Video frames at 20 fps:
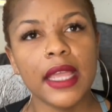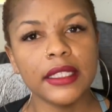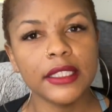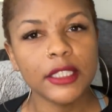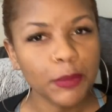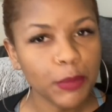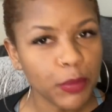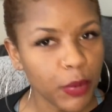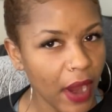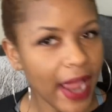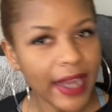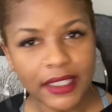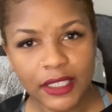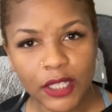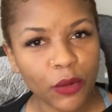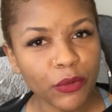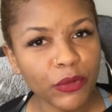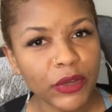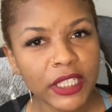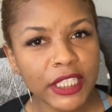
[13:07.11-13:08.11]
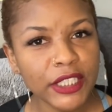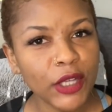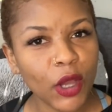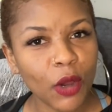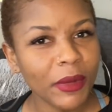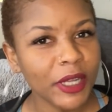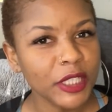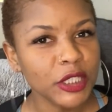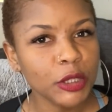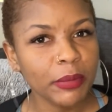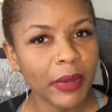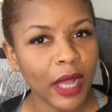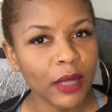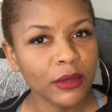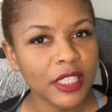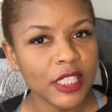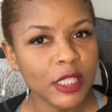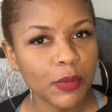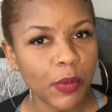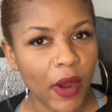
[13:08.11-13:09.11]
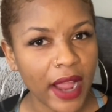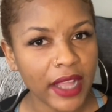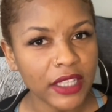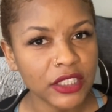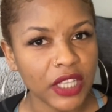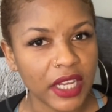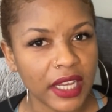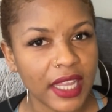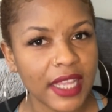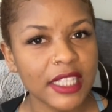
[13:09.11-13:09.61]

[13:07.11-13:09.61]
Brad don't really know much about this project.